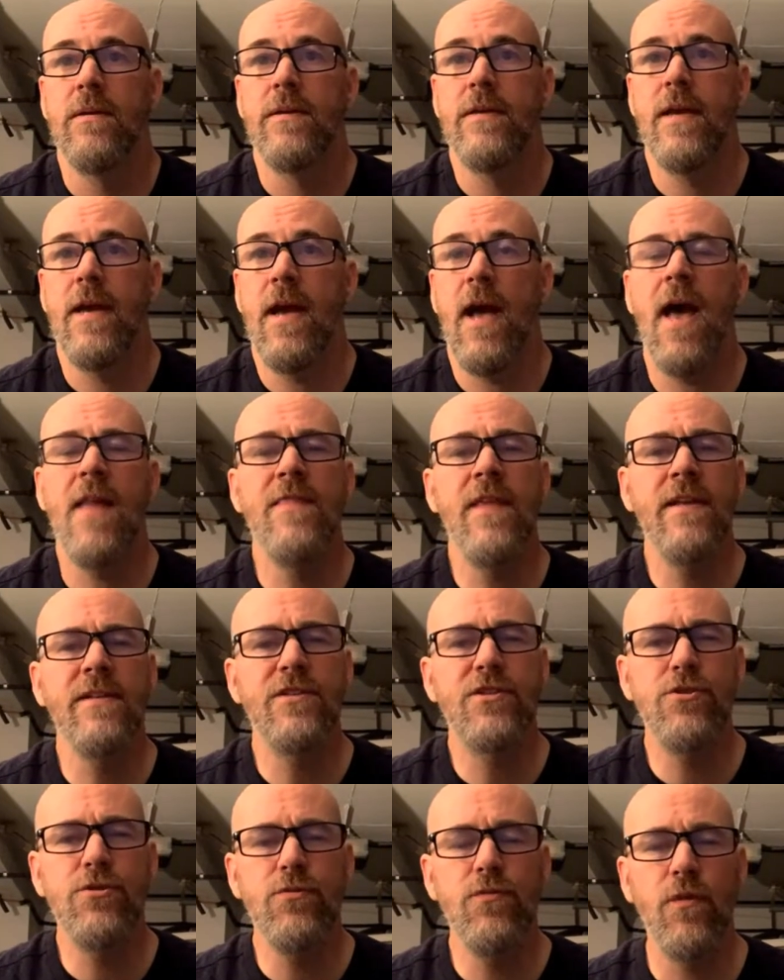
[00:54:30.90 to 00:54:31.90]
Yeah, and then
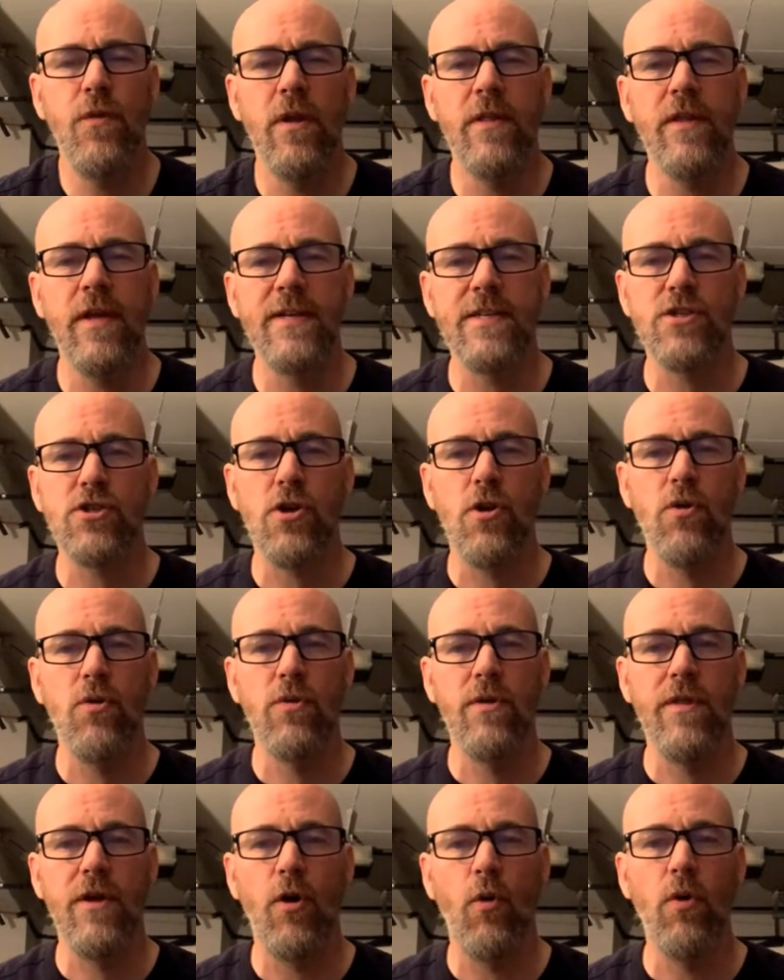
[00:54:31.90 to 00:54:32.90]
so
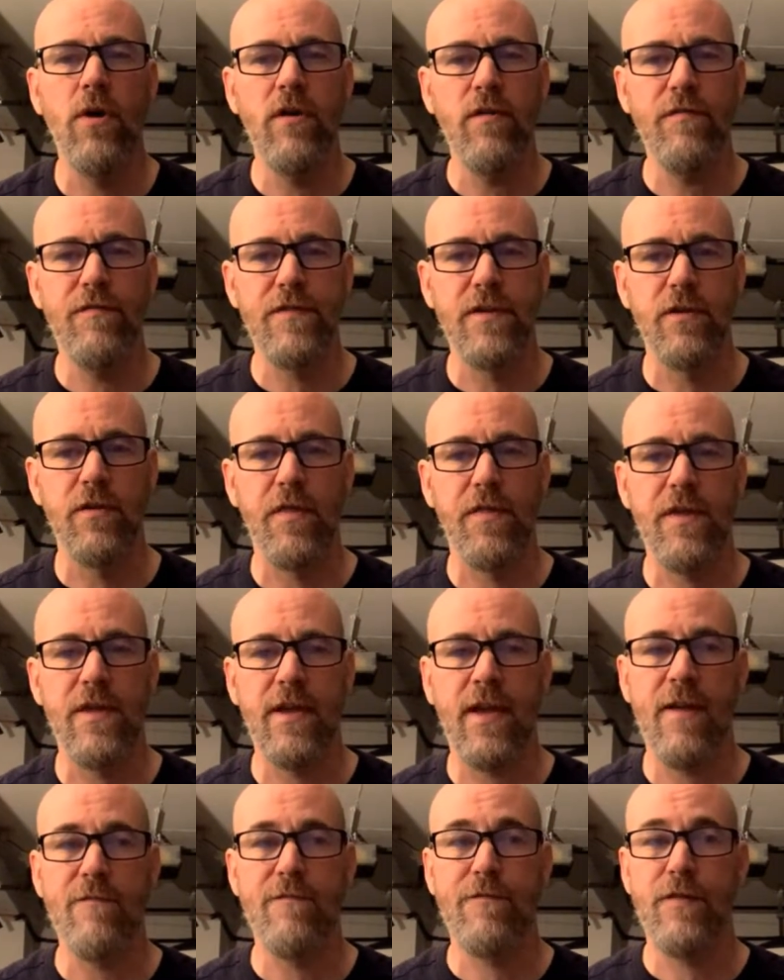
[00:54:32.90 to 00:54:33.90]
the oil field
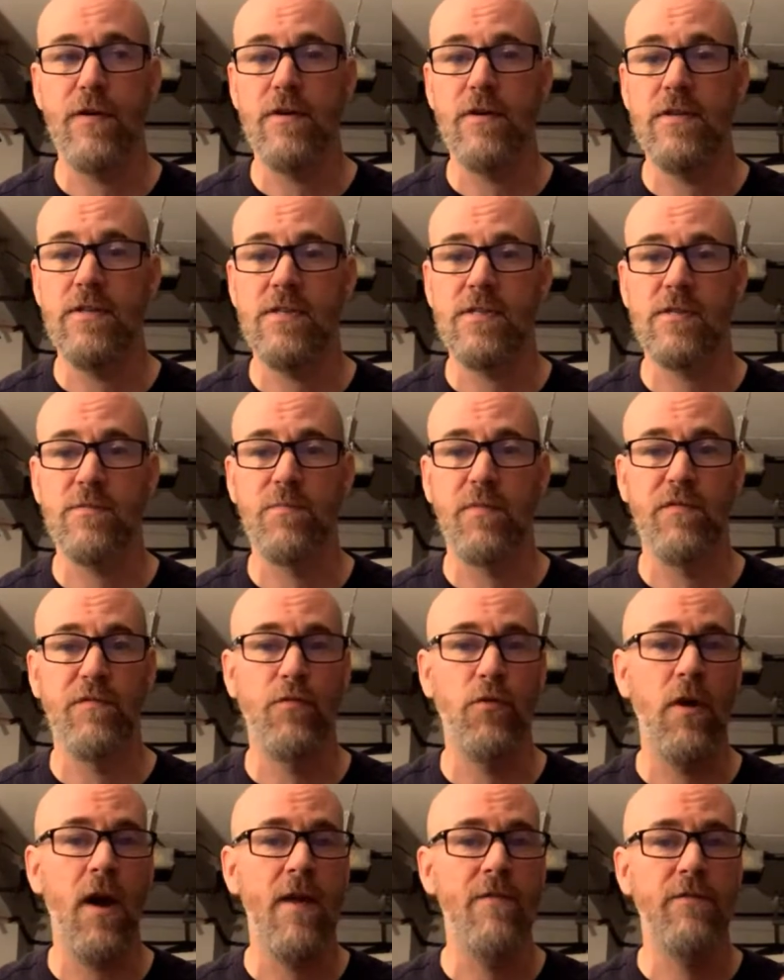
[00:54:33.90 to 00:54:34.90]
thing at first,
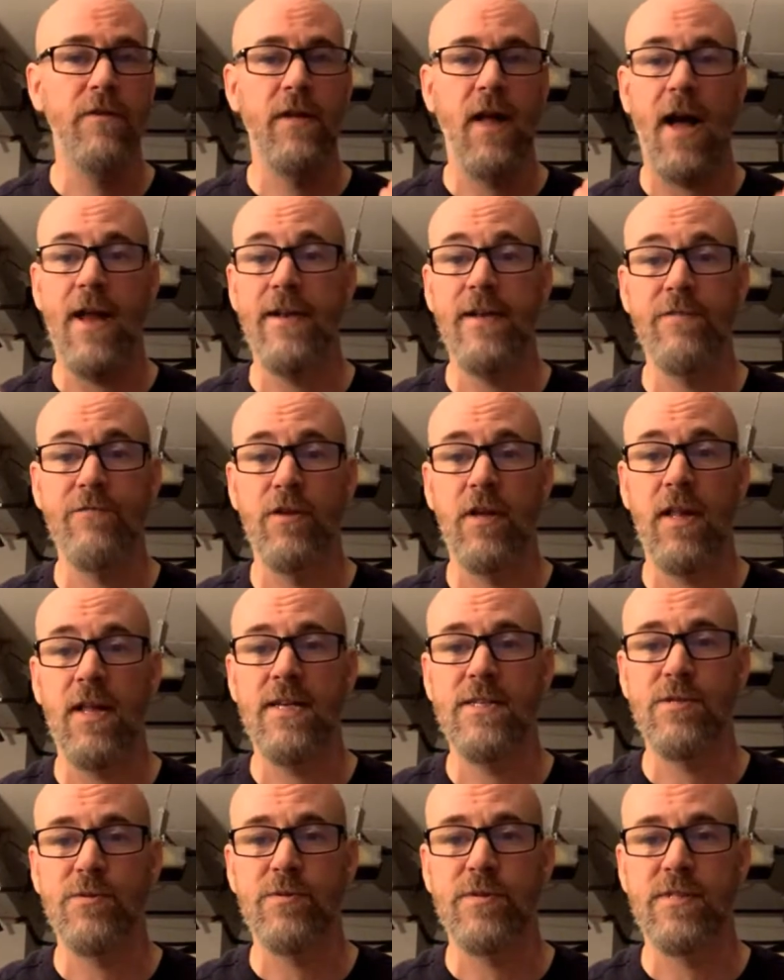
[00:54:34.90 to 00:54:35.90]
before I didn't
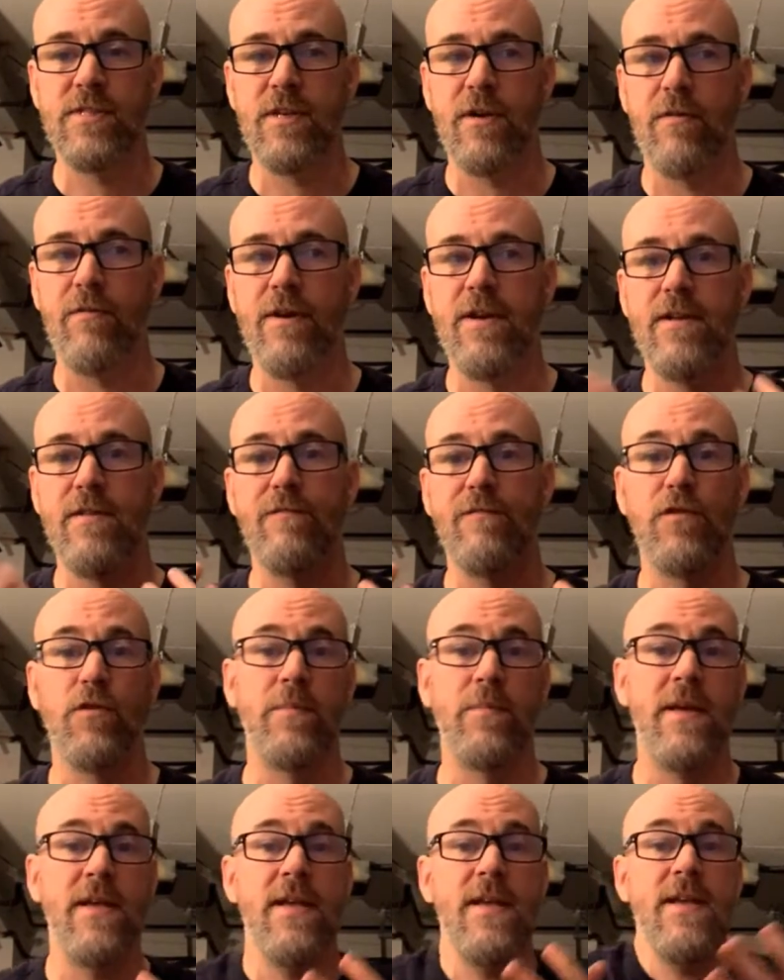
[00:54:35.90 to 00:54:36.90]
realize it was an Iranian film,
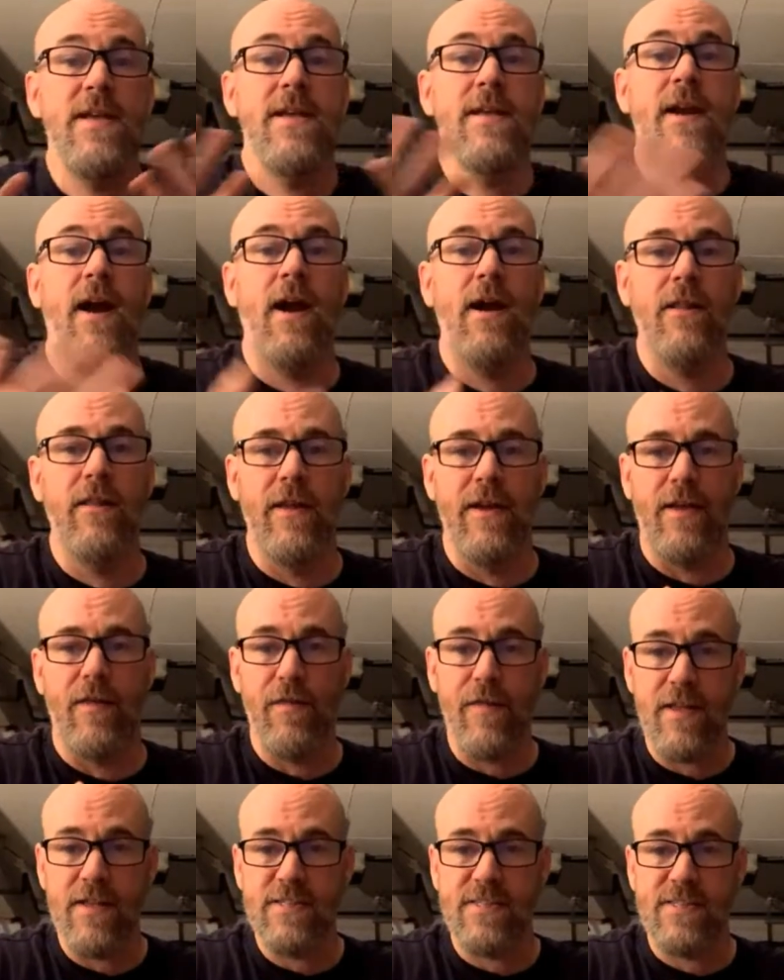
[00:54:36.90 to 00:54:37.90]

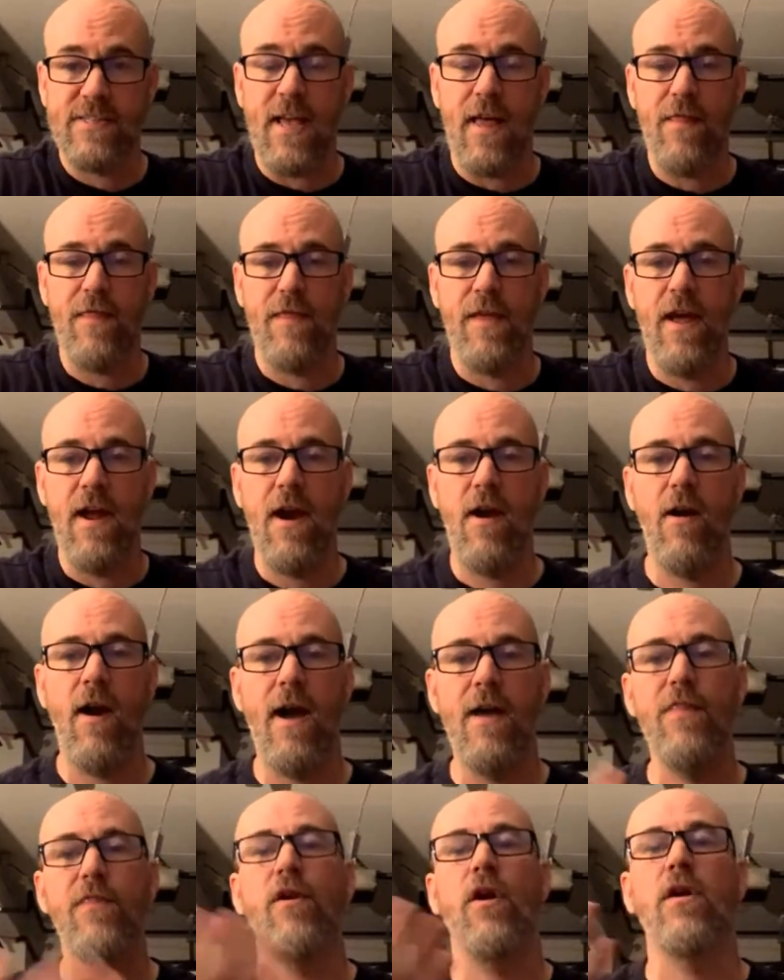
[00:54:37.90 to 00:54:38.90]
set there.
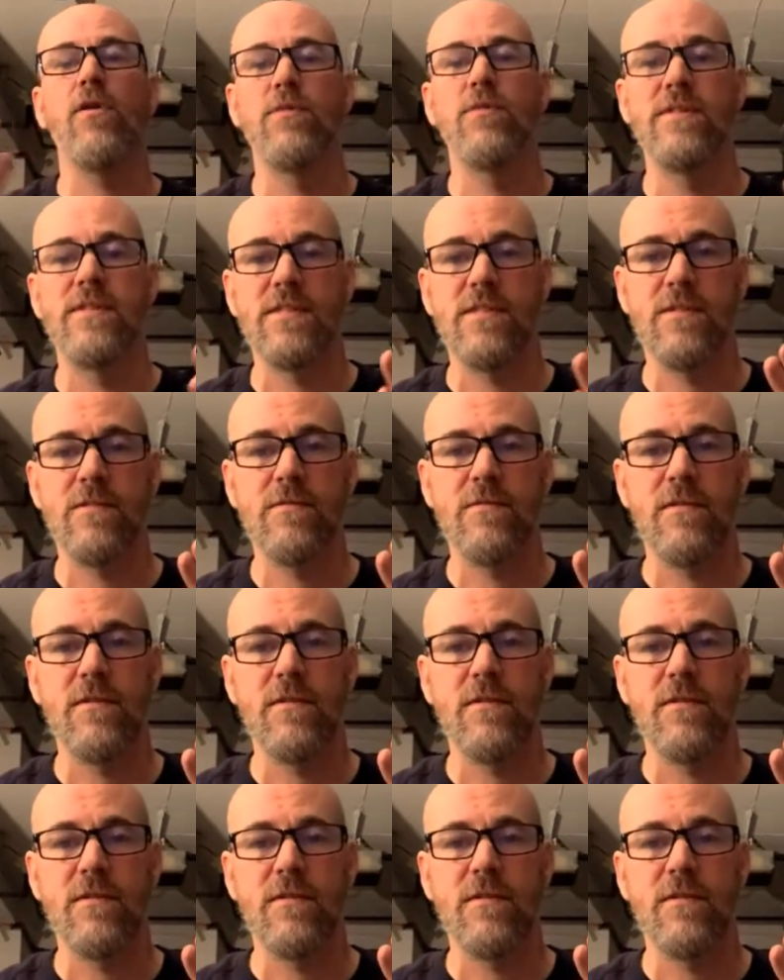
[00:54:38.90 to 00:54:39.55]
I thought it was